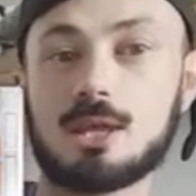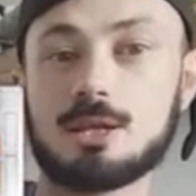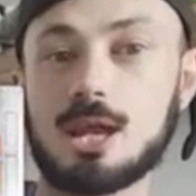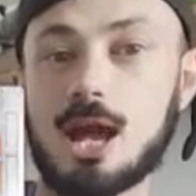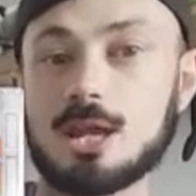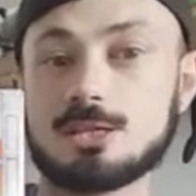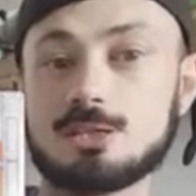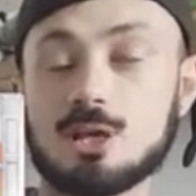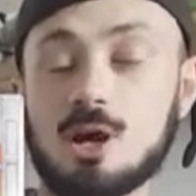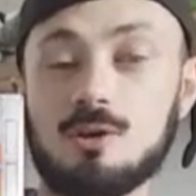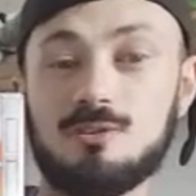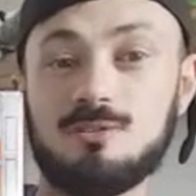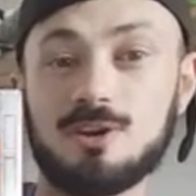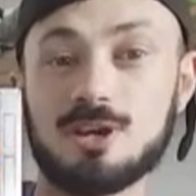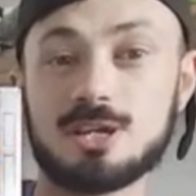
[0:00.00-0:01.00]
dinosaur
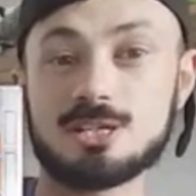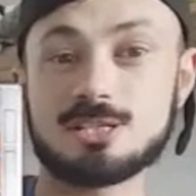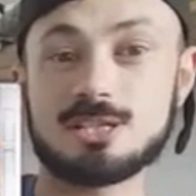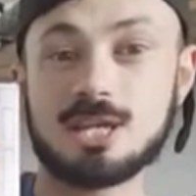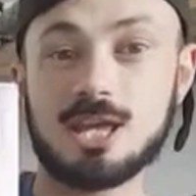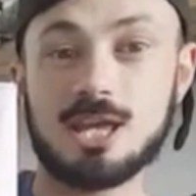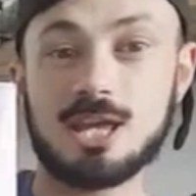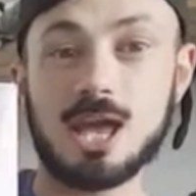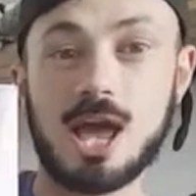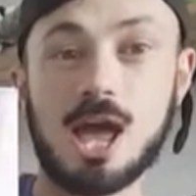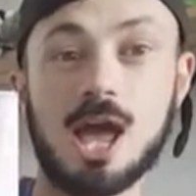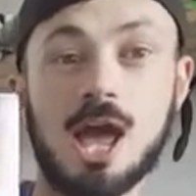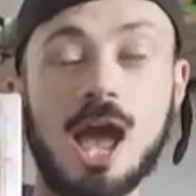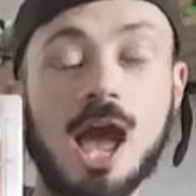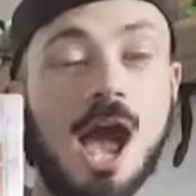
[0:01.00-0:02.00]
figures
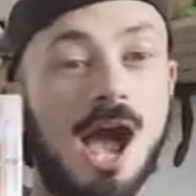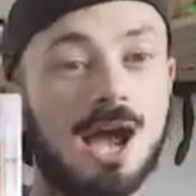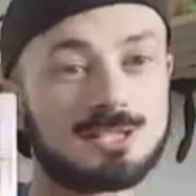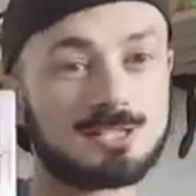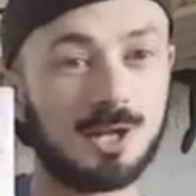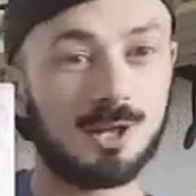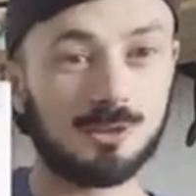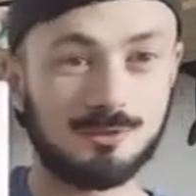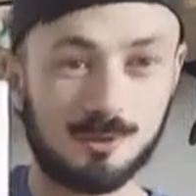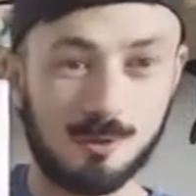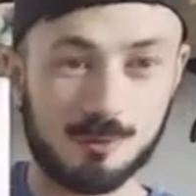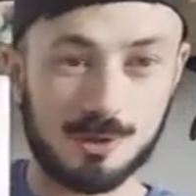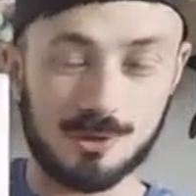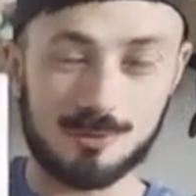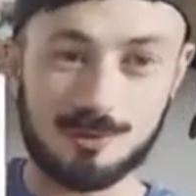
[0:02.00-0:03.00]
here. I saw the
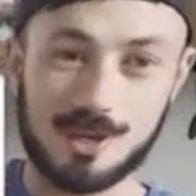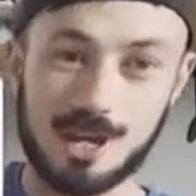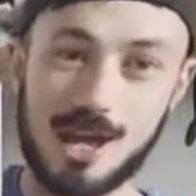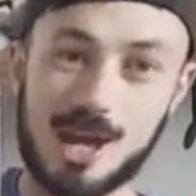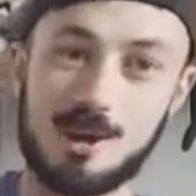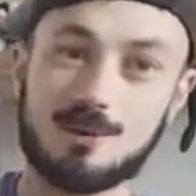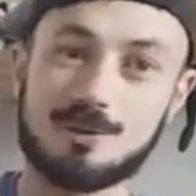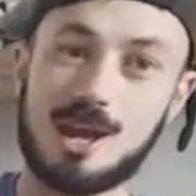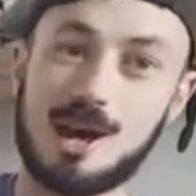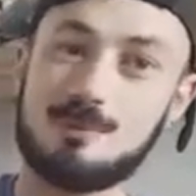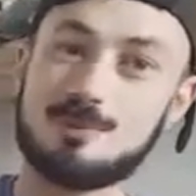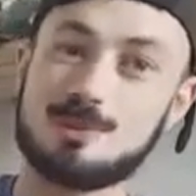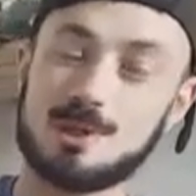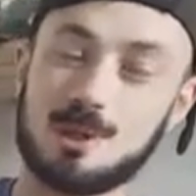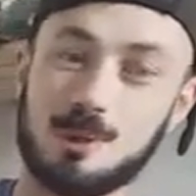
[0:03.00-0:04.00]
film the other day, it was
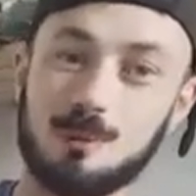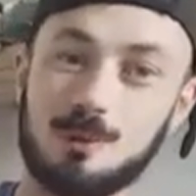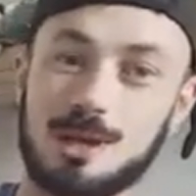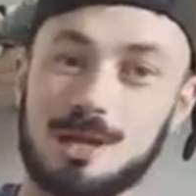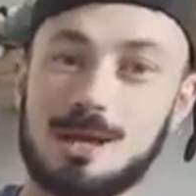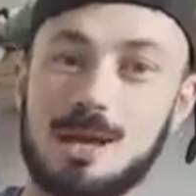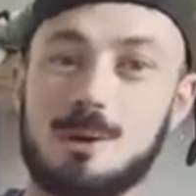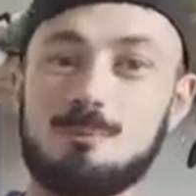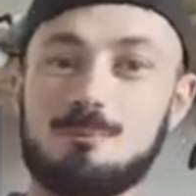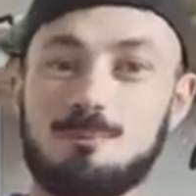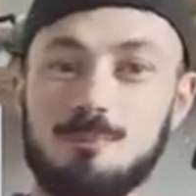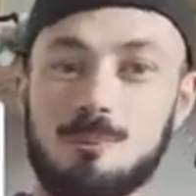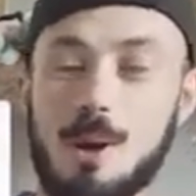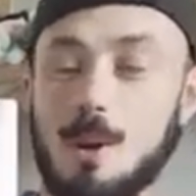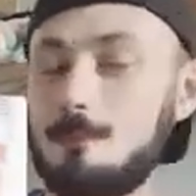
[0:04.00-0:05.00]
absolutely
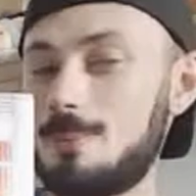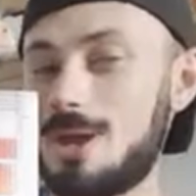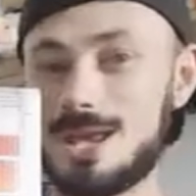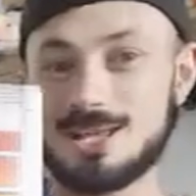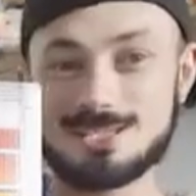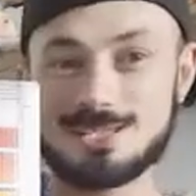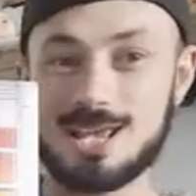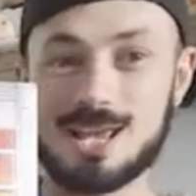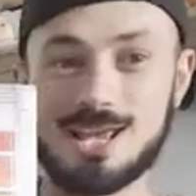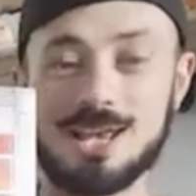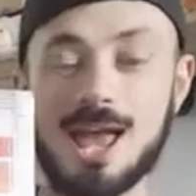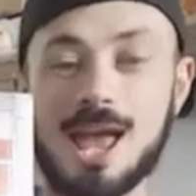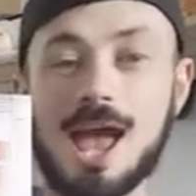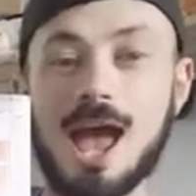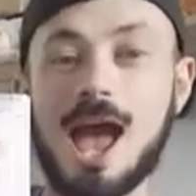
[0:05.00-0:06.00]
amazing,
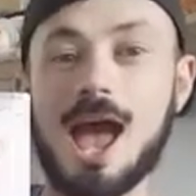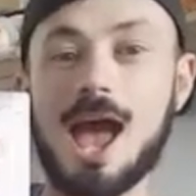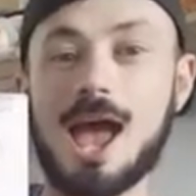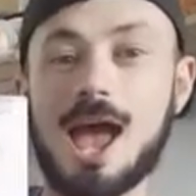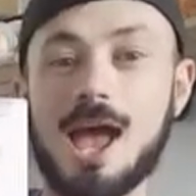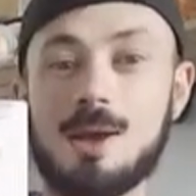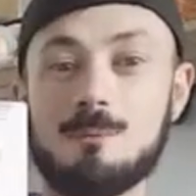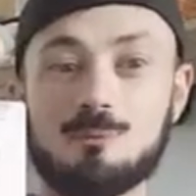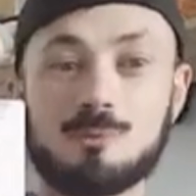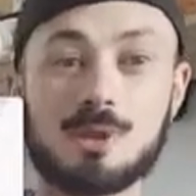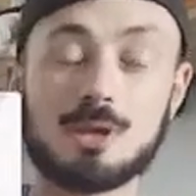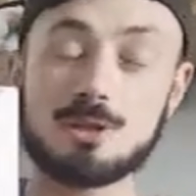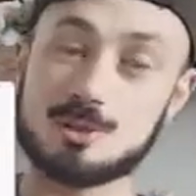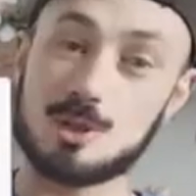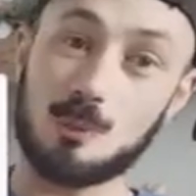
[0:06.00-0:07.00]

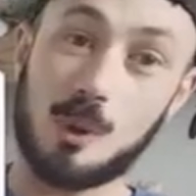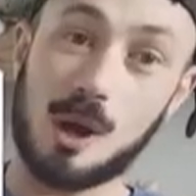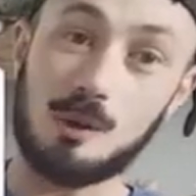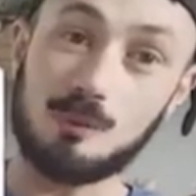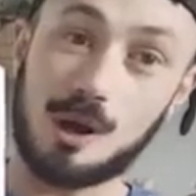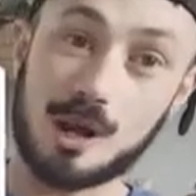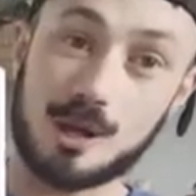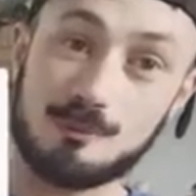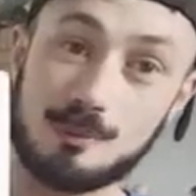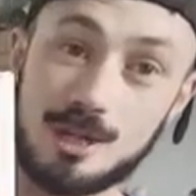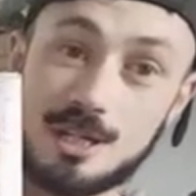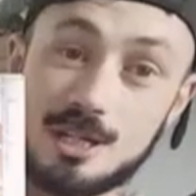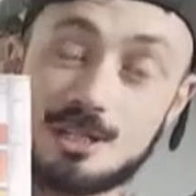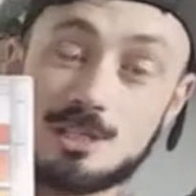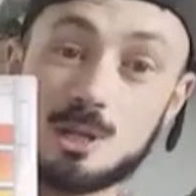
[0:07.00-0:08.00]
so well
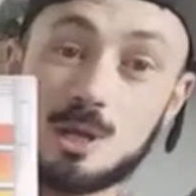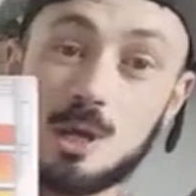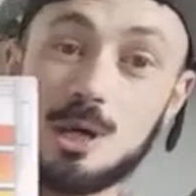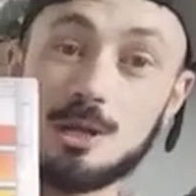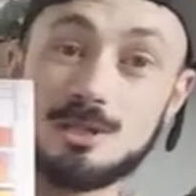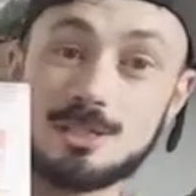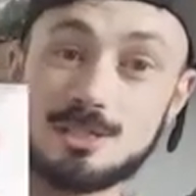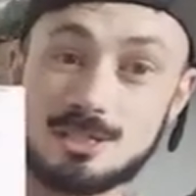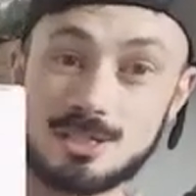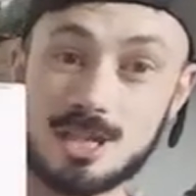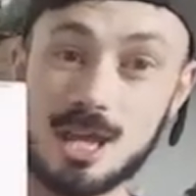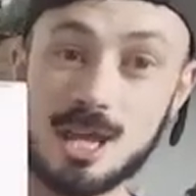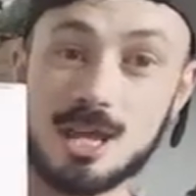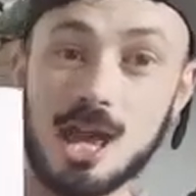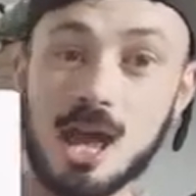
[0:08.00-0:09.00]
recommended to go and
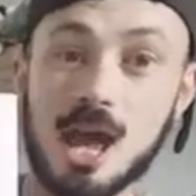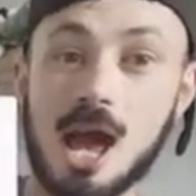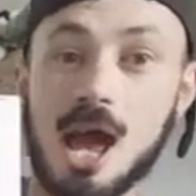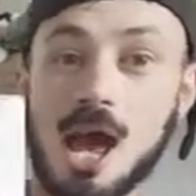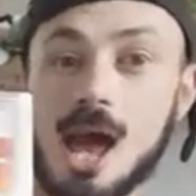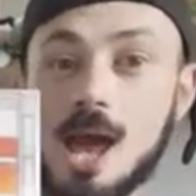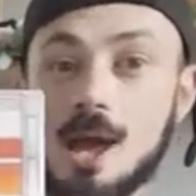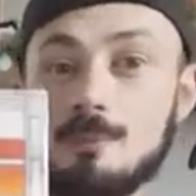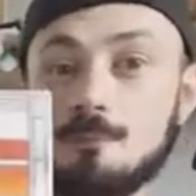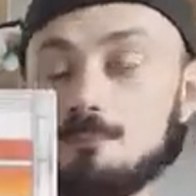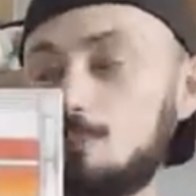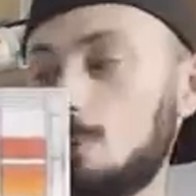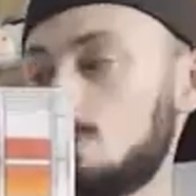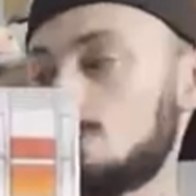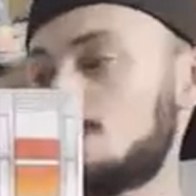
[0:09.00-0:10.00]
see.
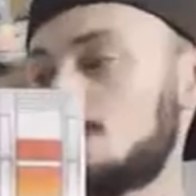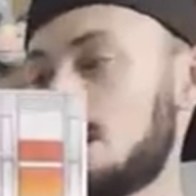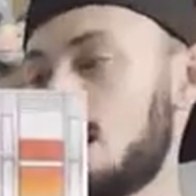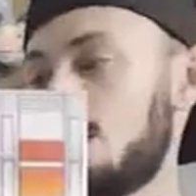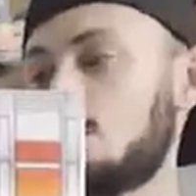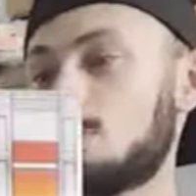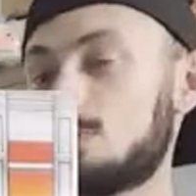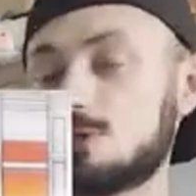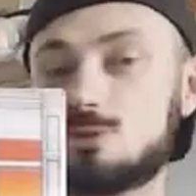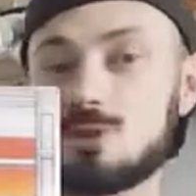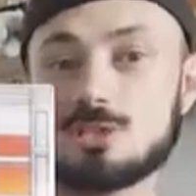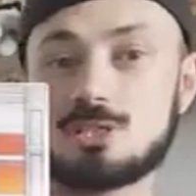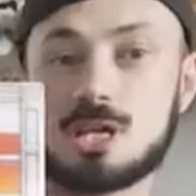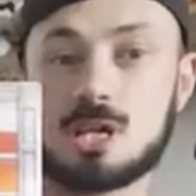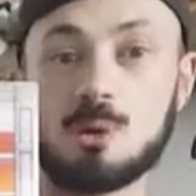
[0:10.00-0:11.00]
But today I've got the
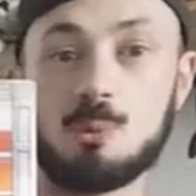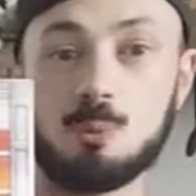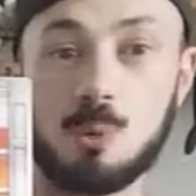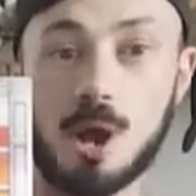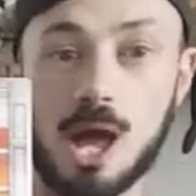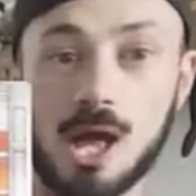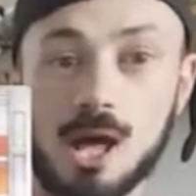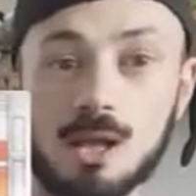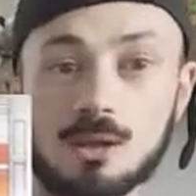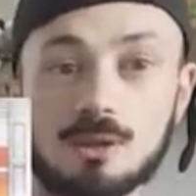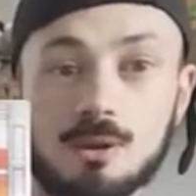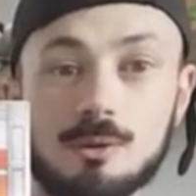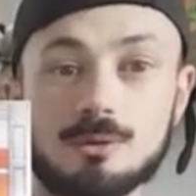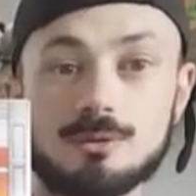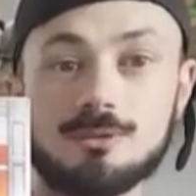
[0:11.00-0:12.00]
Jurassic World
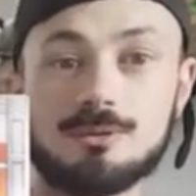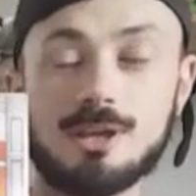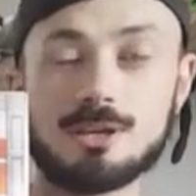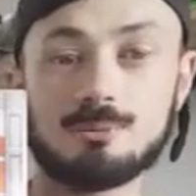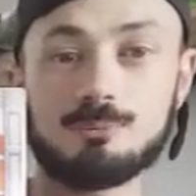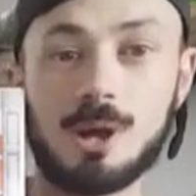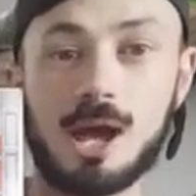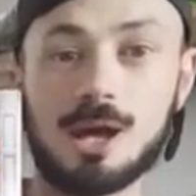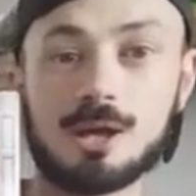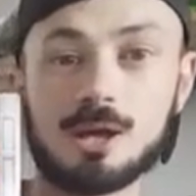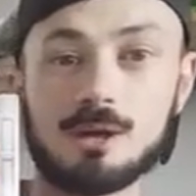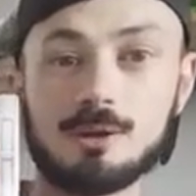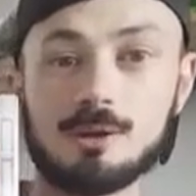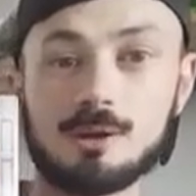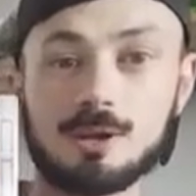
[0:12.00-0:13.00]
6-pack
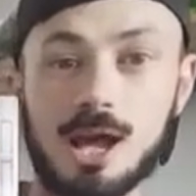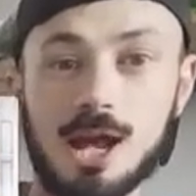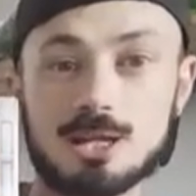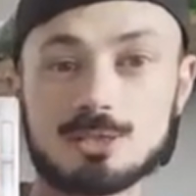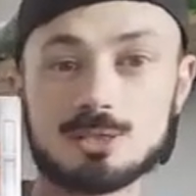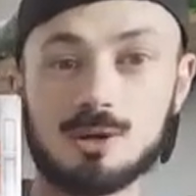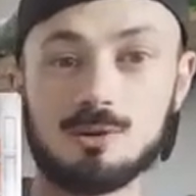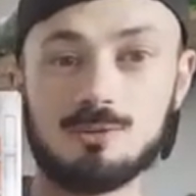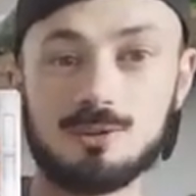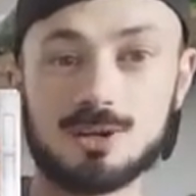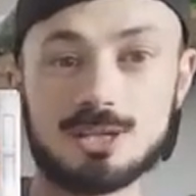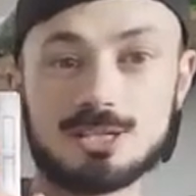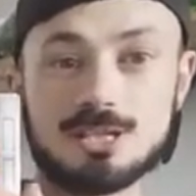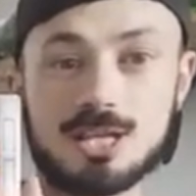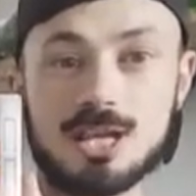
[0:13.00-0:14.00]
dinosaur
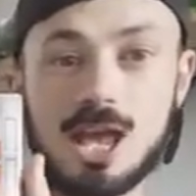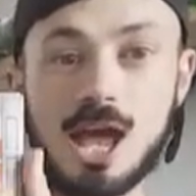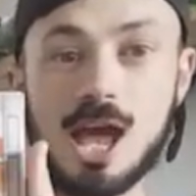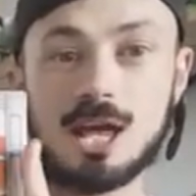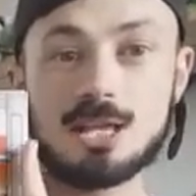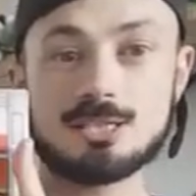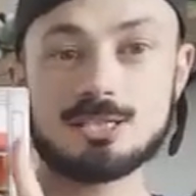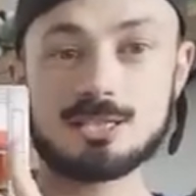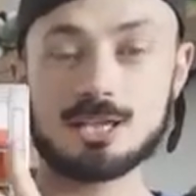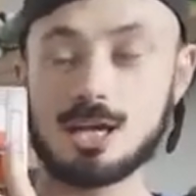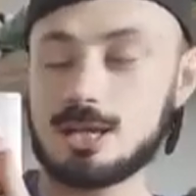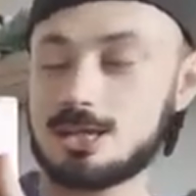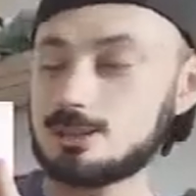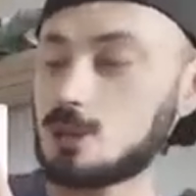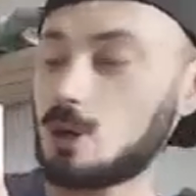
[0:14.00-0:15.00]
figures here, and
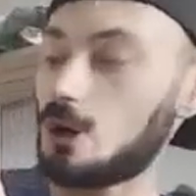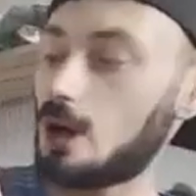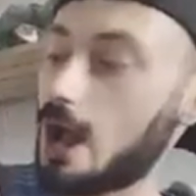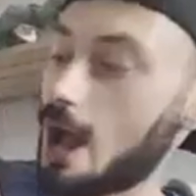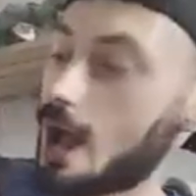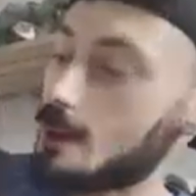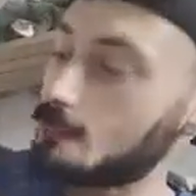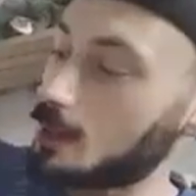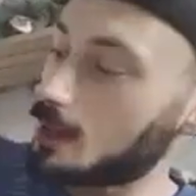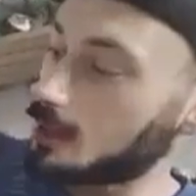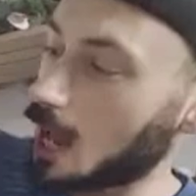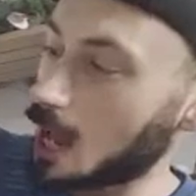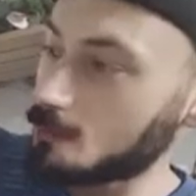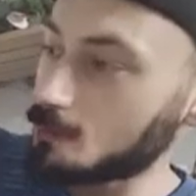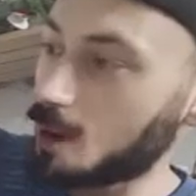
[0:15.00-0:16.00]
it's got a
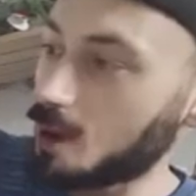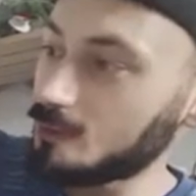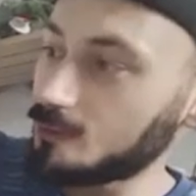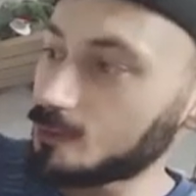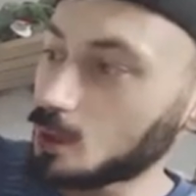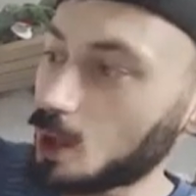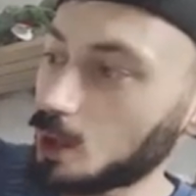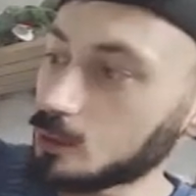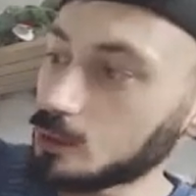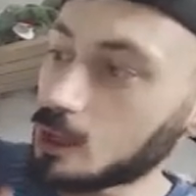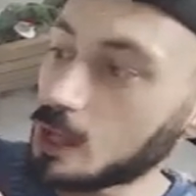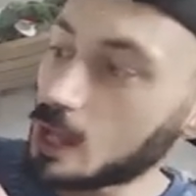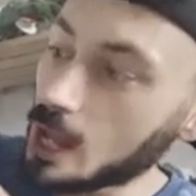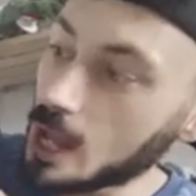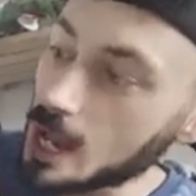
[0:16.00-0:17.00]
Dimorphodon,
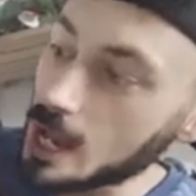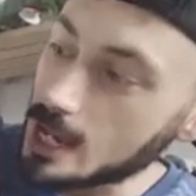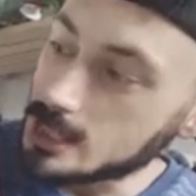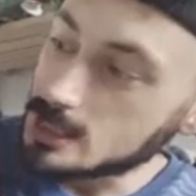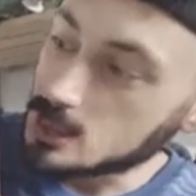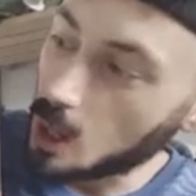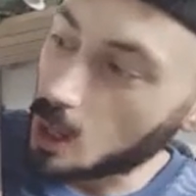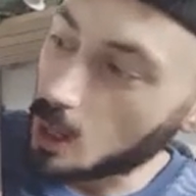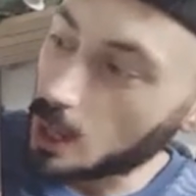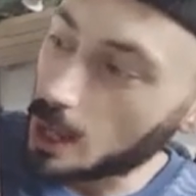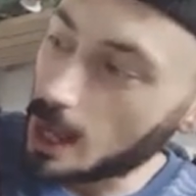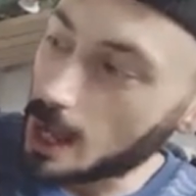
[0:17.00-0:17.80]
it's got